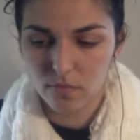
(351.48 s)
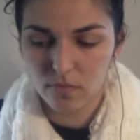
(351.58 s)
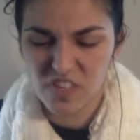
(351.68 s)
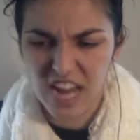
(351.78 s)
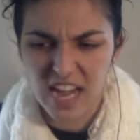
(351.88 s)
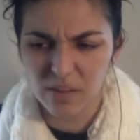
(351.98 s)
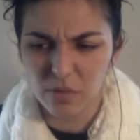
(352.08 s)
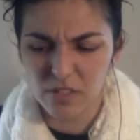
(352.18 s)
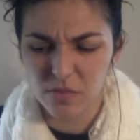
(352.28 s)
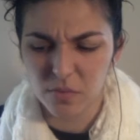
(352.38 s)
Stain
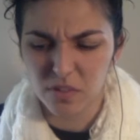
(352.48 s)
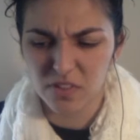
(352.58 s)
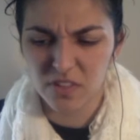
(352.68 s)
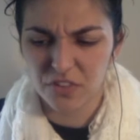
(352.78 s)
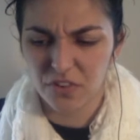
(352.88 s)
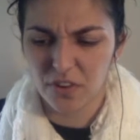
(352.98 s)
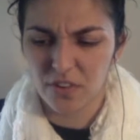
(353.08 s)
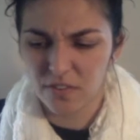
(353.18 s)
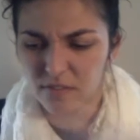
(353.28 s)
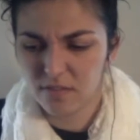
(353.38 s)
was such
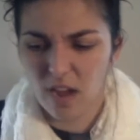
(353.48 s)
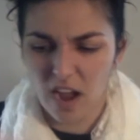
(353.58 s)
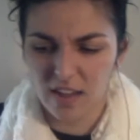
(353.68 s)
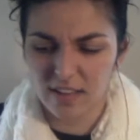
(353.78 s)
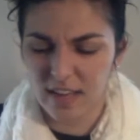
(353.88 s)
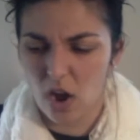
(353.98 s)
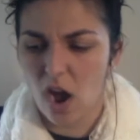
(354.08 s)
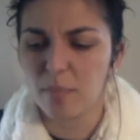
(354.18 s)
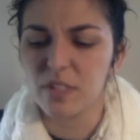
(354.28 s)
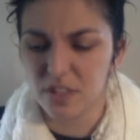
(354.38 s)
an kind of
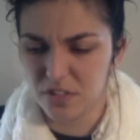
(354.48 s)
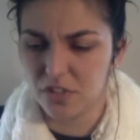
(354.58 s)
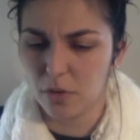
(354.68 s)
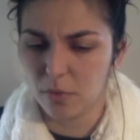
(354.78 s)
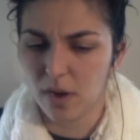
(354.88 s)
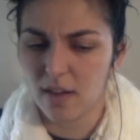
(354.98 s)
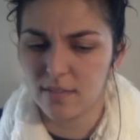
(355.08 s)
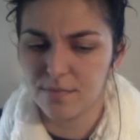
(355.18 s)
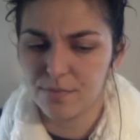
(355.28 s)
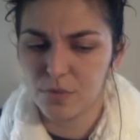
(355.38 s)
opposite to Tomura.
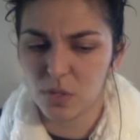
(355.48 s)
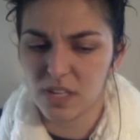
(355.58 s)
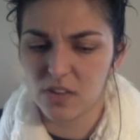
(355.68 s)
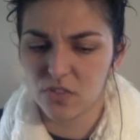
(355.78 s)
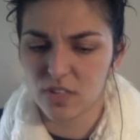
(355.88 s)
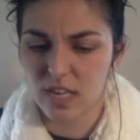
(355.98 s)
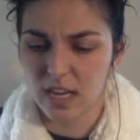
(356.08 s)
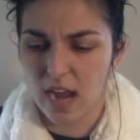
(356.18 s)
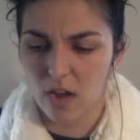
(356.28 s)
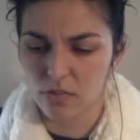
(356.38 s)
So it's
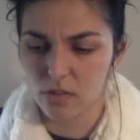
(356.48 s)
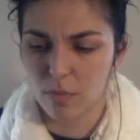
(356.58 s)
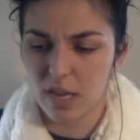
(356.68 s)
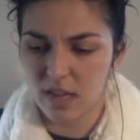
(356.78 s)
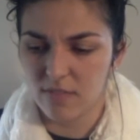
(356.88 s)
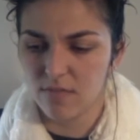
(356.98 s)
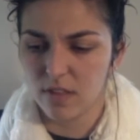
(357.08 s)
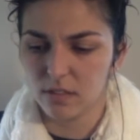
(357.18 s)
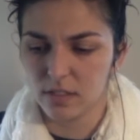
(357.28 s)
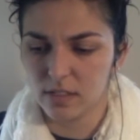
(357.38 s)
interesting how so many of the
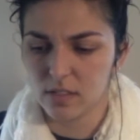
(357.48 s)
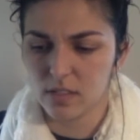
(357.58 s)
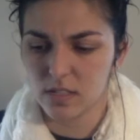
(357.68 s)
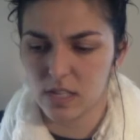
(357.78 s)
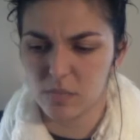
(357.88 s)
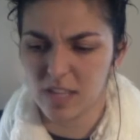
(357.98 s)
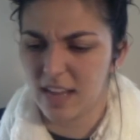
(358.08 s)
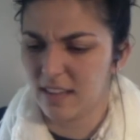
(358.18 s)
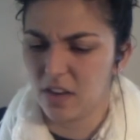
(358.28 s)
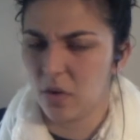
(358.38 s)
villains, it seems
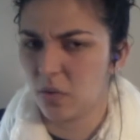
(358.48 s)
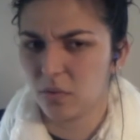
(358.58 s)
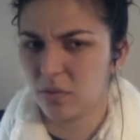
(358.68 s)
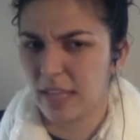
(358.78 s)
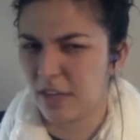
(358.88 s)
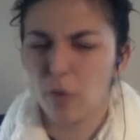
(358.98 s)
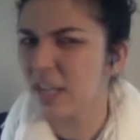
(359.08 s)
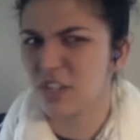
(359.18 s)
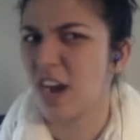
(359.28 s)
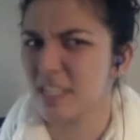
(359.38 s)
like they don't, like,
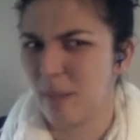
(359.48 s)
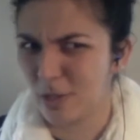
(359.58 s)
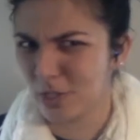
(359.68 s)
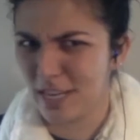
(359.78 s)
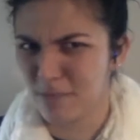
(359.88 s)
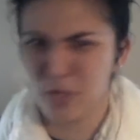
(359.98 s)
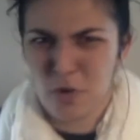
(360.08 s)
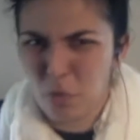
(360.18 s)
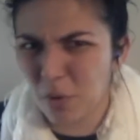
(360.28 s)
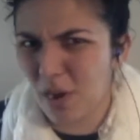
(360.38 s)
nobody talks about looking up to
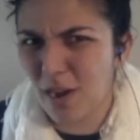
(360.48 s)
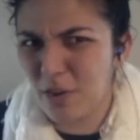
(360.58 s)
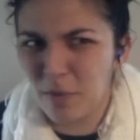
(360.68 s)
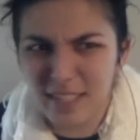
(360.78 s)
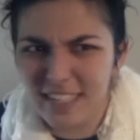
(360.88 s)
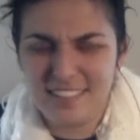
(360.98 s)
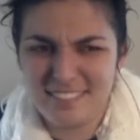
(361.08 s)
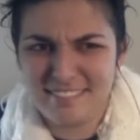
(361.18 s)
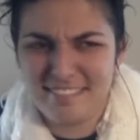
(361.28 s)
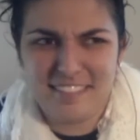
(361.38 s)
Tomura. Nobody
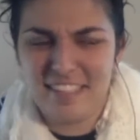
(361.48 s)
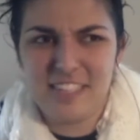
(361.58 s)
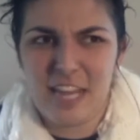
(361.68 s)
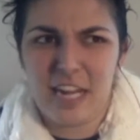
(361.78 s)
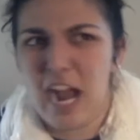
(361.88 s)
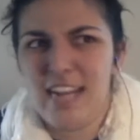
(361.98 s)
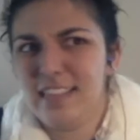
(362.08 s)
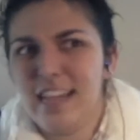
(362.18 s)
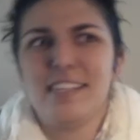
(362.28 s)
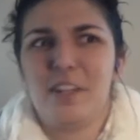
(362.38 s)
is, like,
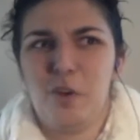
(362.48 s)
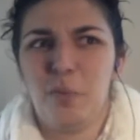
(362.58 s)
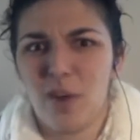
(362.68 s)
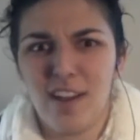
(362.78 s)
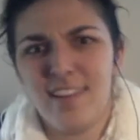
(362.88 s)
idolizing Tomura.